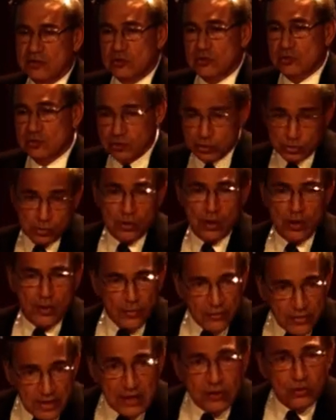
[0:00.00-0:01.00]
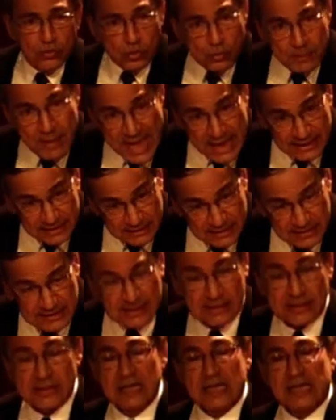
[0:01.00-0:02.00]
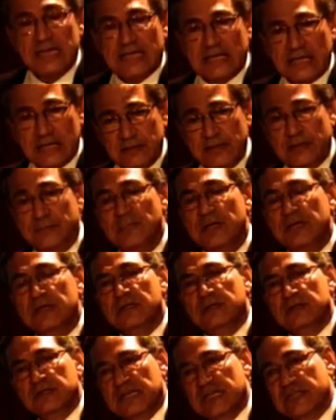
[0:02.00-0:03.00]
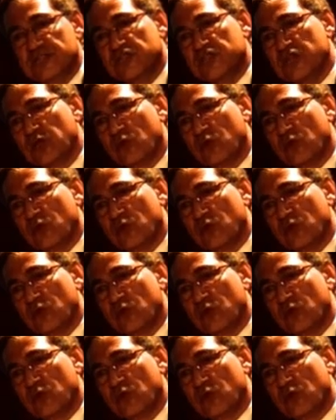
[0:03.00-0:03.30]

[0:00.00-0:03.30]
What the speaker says: to the humanity? Instead